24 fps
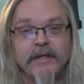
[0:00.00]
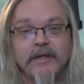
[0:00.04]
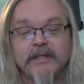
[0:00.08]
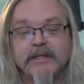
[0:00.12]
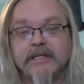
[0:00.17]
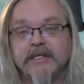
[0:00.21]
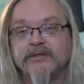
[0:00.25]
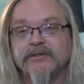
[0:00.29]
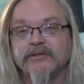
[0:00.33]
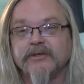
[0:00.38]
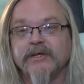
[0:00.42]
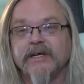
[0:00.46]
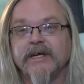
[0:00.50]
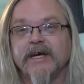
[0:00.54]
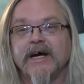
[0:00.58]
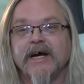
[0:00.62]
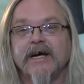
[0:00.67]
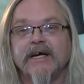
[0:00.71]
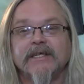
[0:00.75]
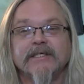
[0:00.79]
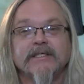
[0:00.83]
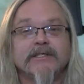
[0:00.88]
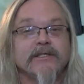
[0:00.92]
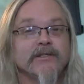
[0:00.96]
These are the
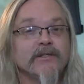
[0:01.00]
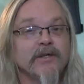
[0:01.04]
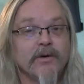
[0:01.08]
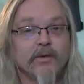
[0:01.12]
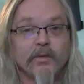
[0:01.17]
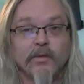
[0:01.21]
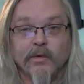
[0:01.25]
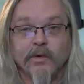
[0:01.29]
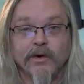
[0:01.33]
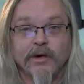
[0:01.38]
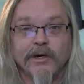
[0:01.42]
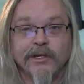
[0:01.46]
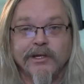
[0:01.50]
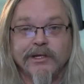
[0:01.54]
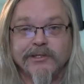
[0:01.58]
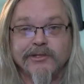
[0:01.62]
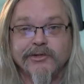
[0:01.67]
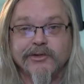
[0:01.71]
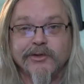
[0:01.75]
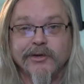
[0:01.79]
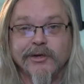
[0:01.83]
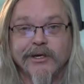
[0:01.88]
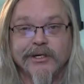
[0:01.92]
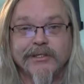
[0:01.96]
guys we're going to
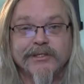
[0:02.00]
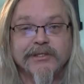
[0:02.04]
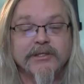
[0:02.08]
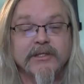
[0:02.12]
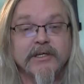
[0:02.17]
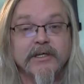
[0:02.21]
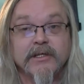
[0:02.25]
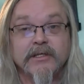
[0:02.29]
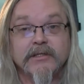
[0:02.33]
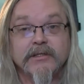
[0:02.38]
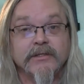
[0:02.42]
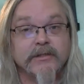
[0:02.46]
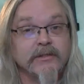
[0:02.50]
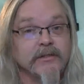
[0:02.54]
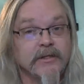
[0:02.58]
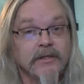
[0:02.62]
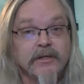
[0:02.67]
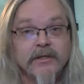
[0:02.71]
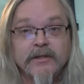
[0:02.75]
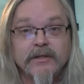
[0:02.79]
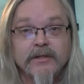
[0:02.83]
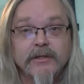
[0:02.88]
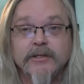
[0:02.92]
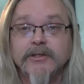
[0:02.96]
trust because
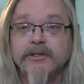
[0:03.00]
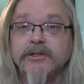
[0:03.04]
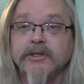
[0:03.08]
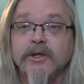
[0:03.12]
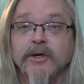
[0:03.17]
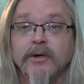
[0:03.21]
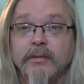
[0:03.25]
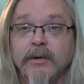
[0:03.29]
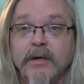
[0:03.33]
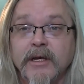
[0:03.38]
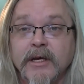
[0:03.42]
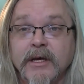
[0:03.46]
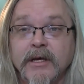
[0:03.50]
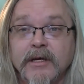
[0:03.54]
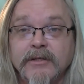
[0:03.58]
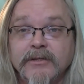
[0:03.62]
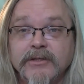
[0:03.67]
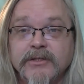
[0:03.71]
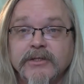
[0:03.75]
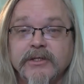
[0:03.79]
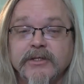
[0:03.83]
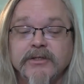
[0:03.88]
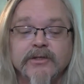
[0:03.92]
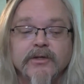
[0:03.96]
there's nobody
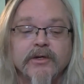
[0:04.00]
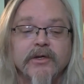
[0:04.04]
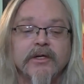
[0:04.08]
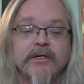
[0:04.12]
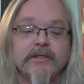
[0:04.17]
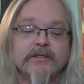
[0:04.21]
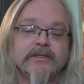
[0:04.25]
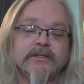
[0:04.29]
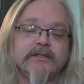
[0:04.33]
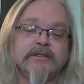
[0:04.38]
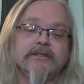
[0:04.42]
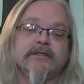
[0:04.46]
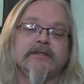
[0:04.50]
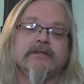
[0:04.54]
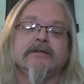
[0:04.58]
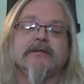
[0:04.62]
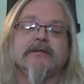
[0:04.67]
else to trust.